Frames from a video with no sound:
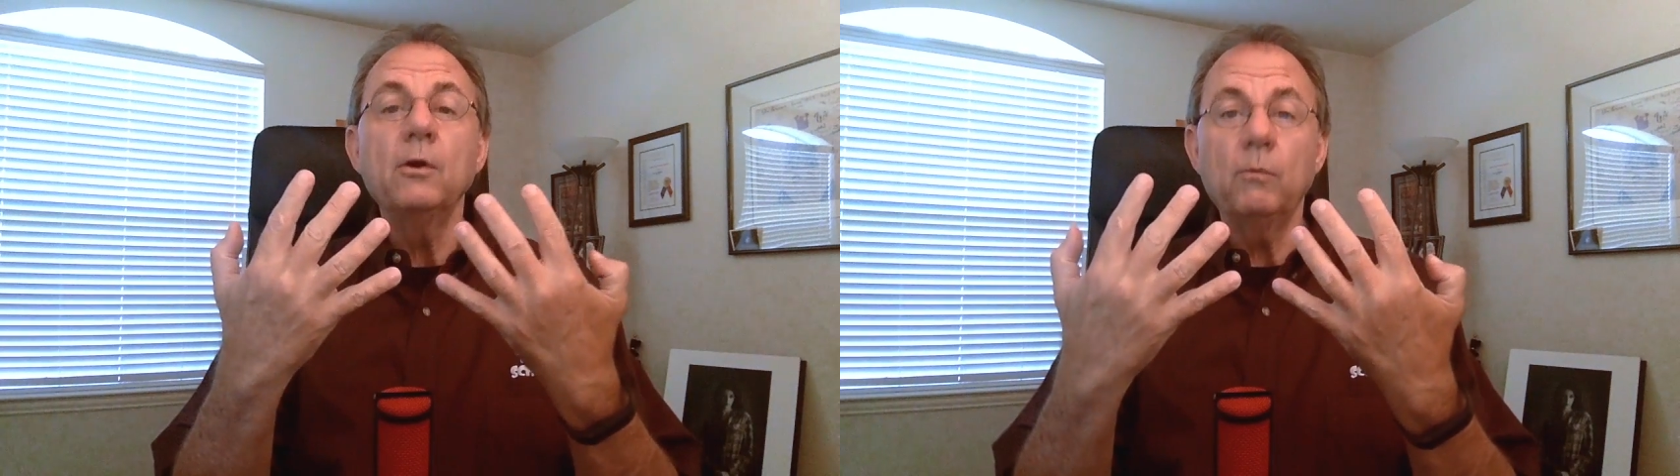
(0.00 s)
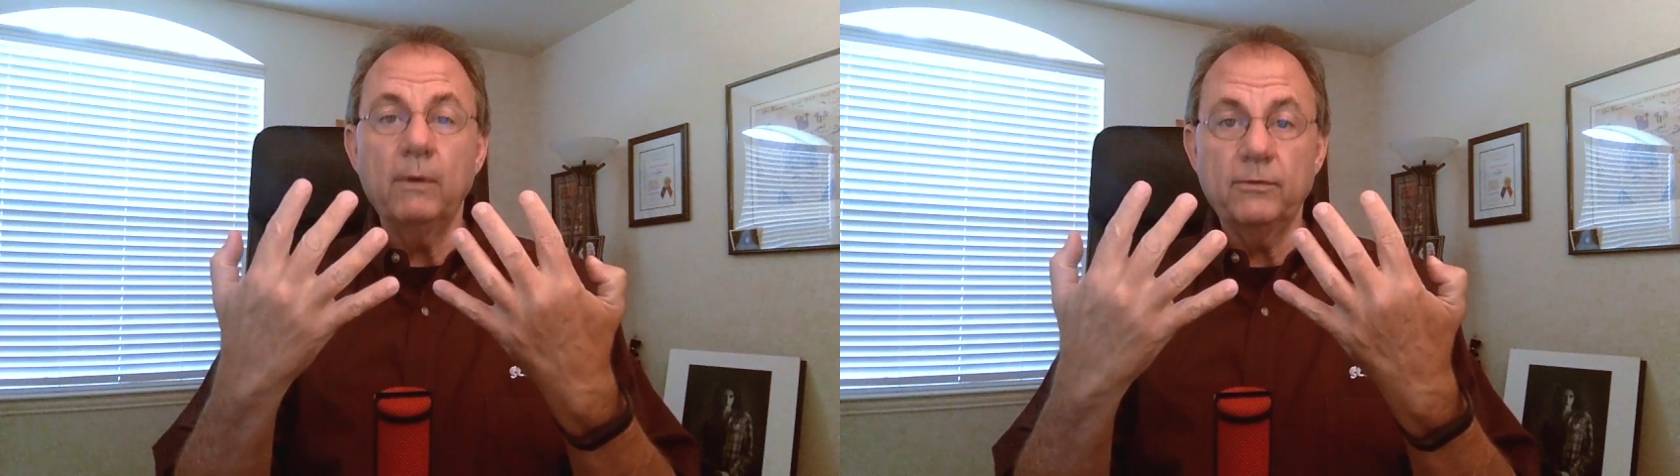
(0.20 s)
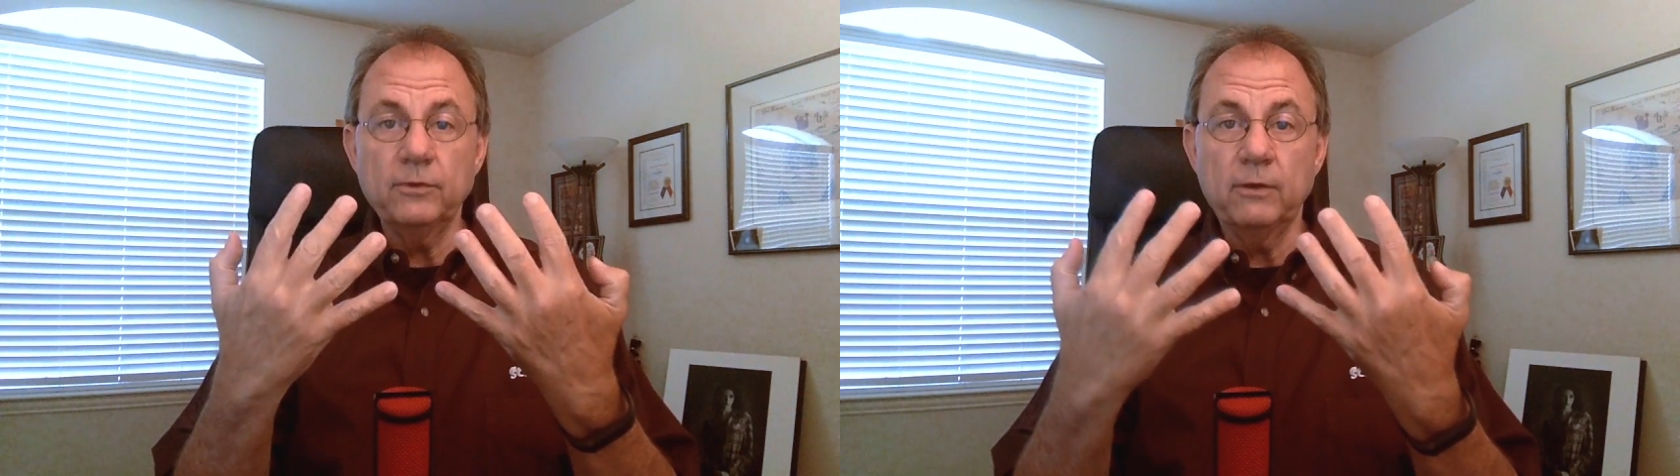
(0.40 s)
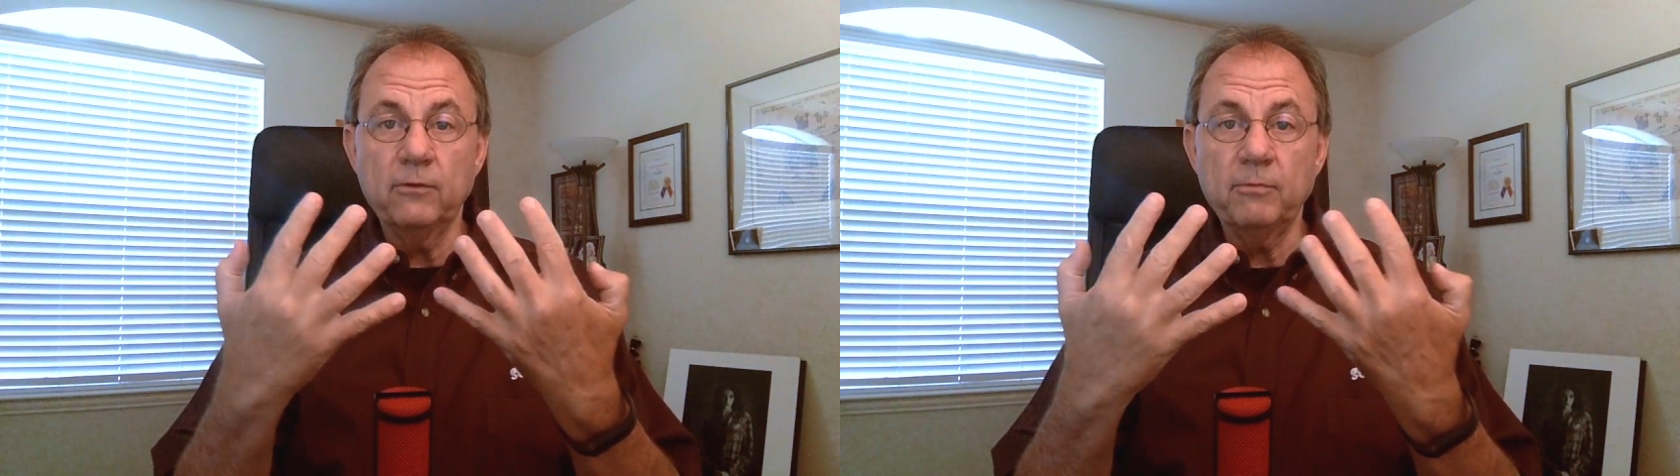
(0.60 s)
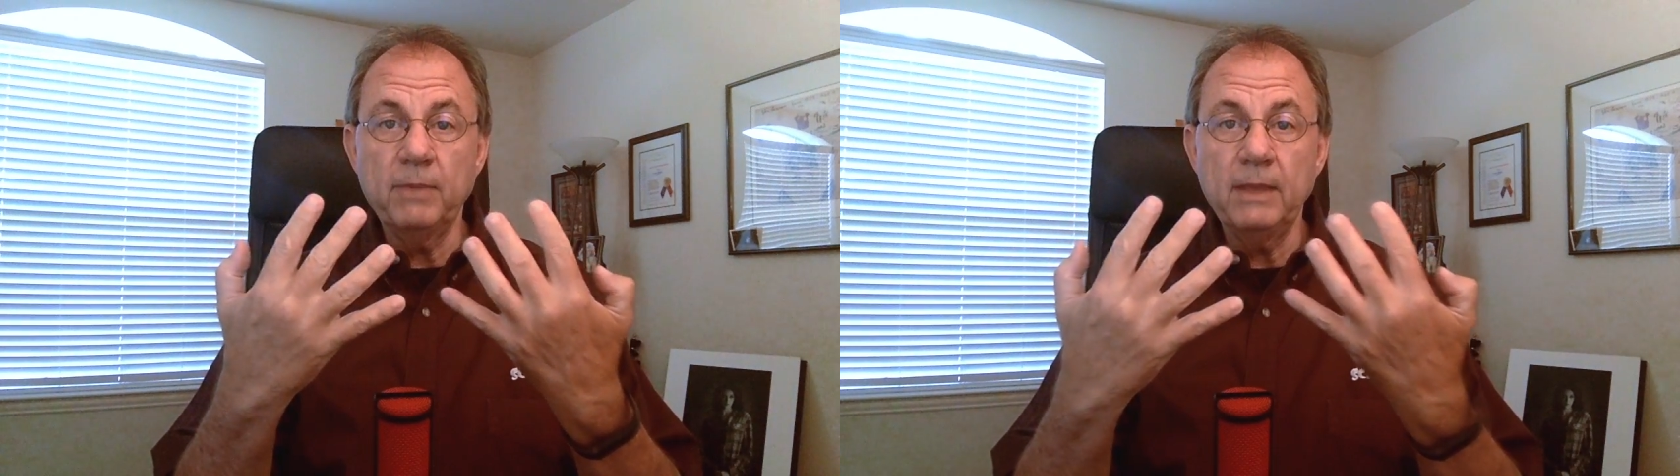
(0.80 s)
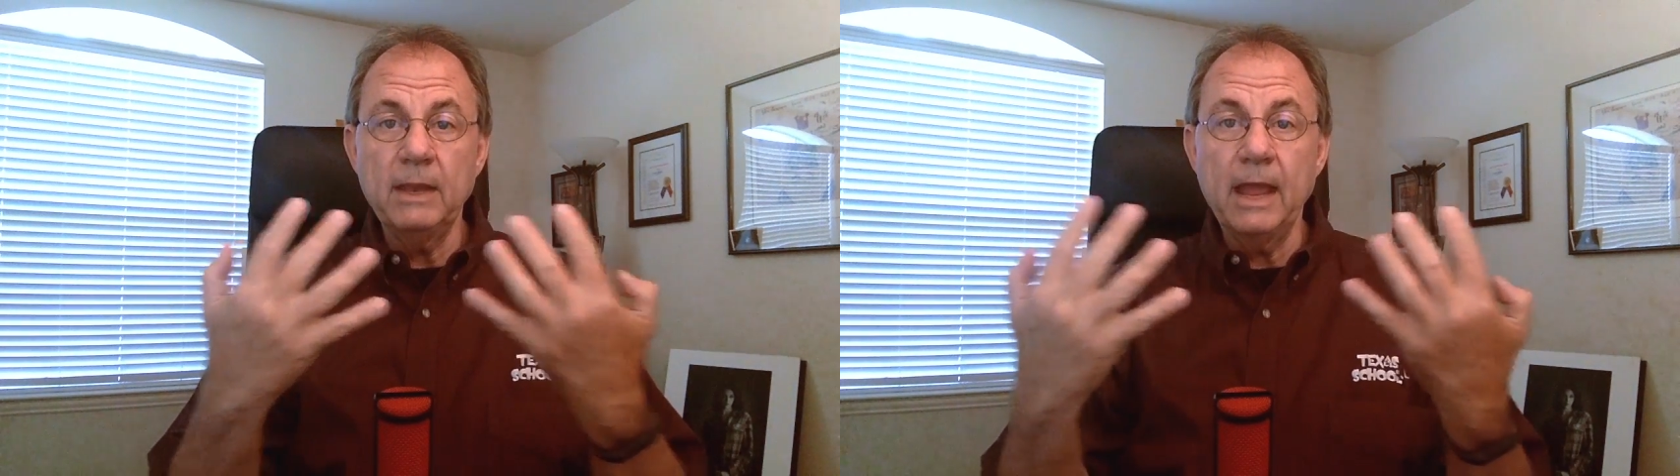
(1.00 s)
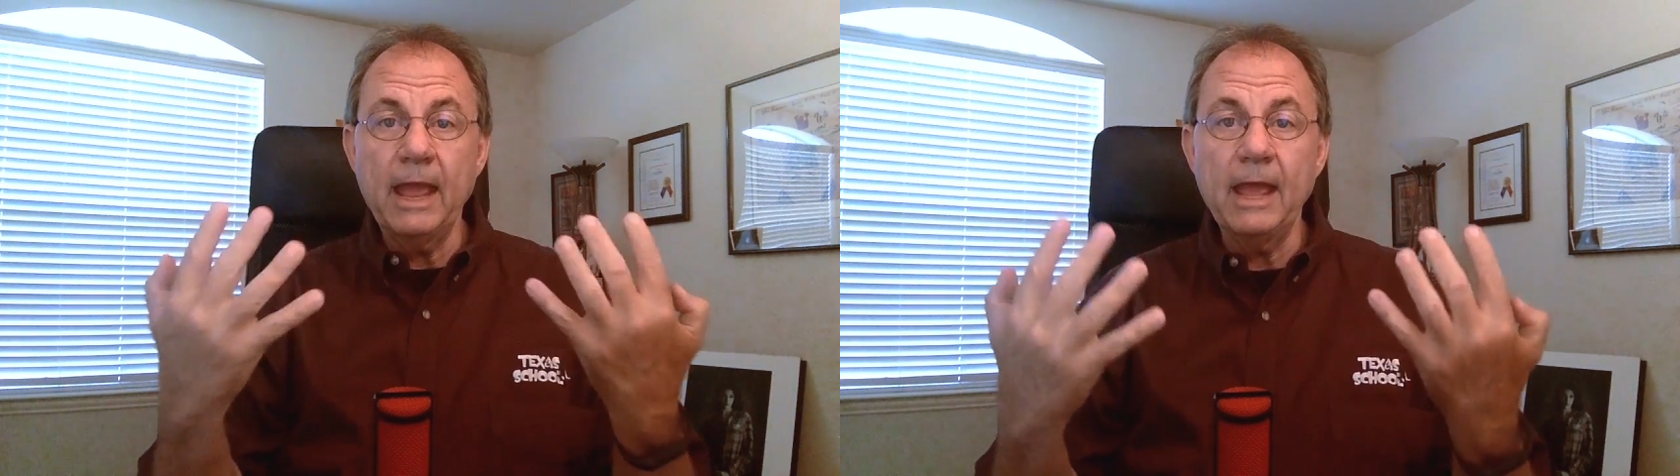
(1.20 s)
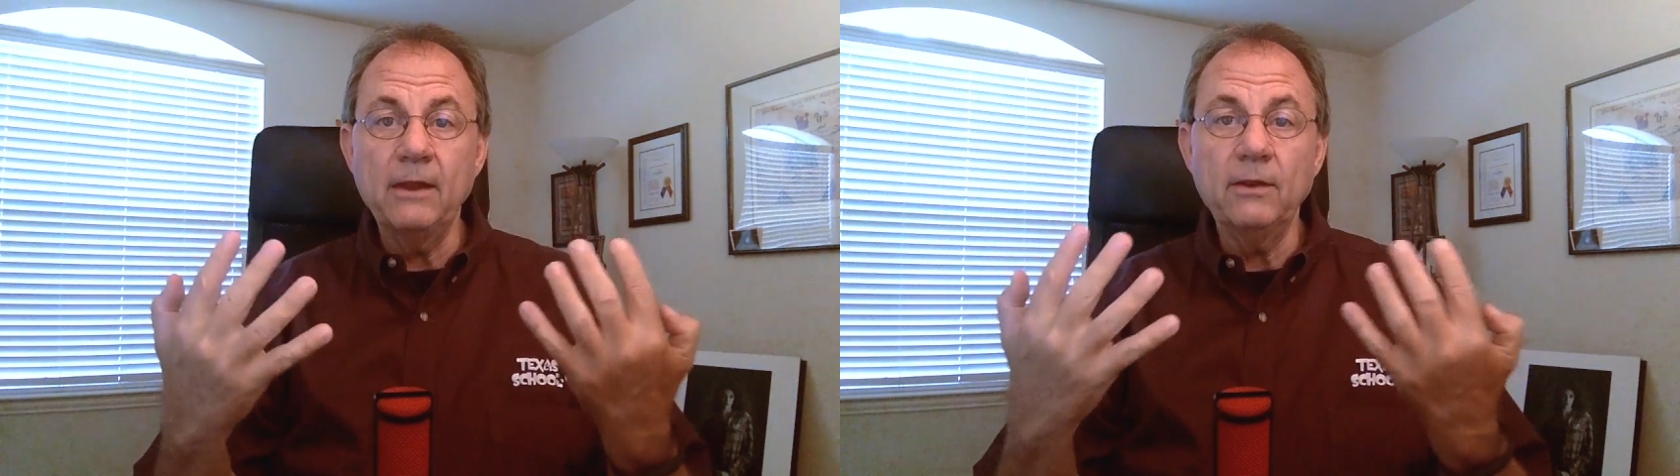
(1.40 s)
with shutter speed
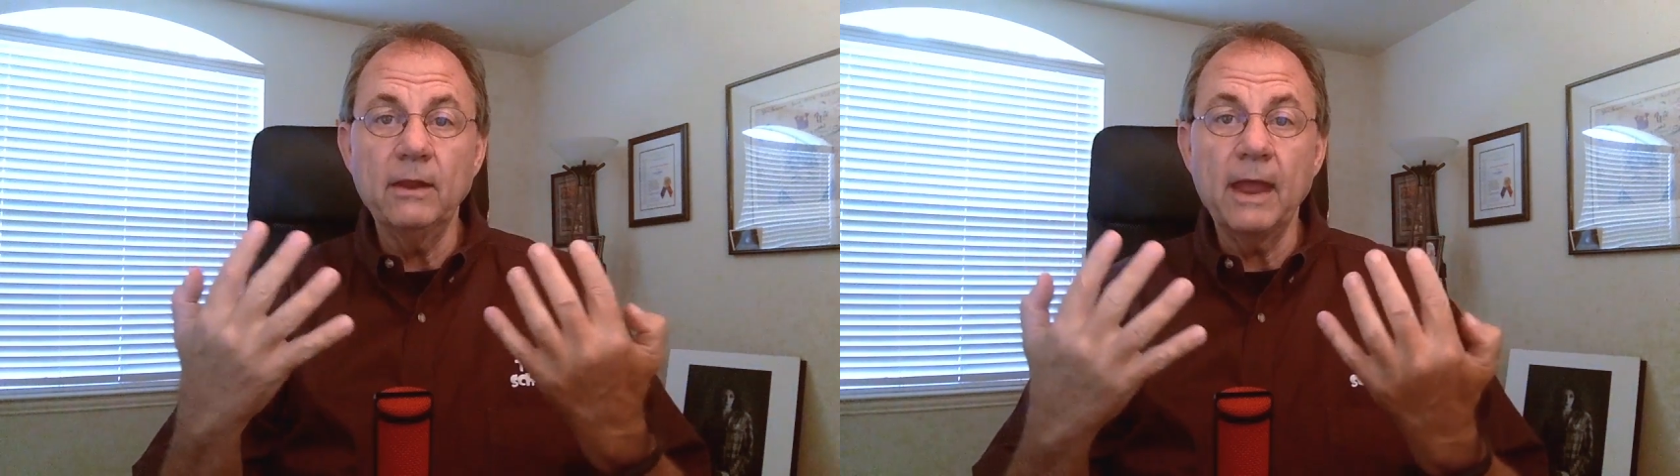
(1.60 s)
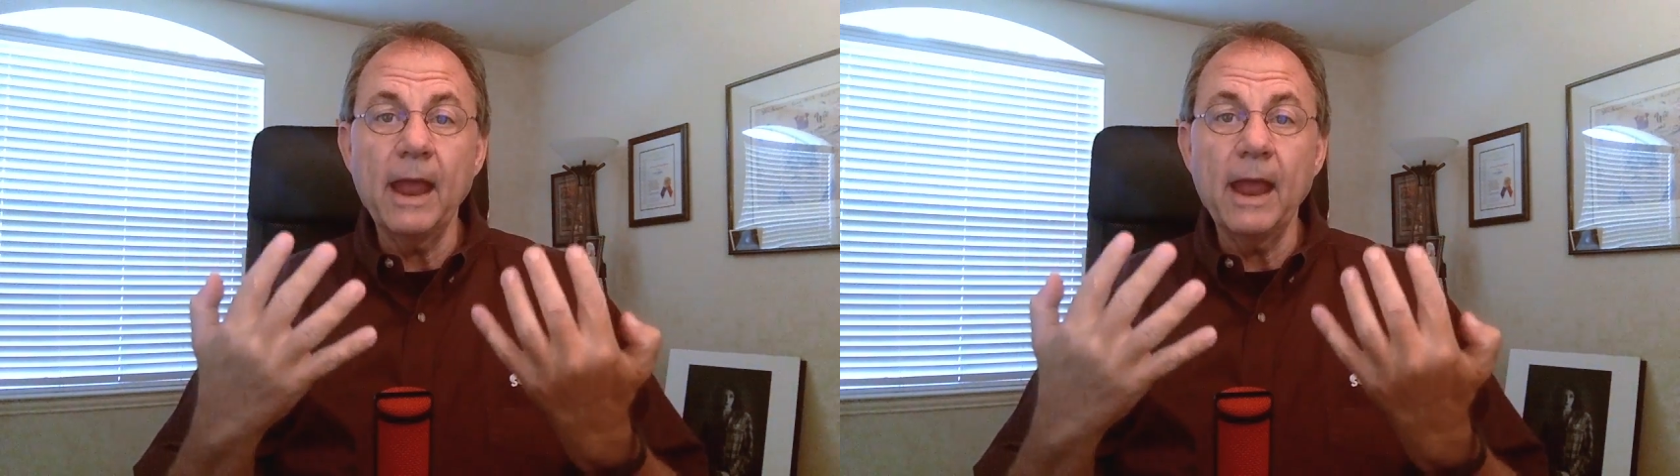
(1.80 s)
and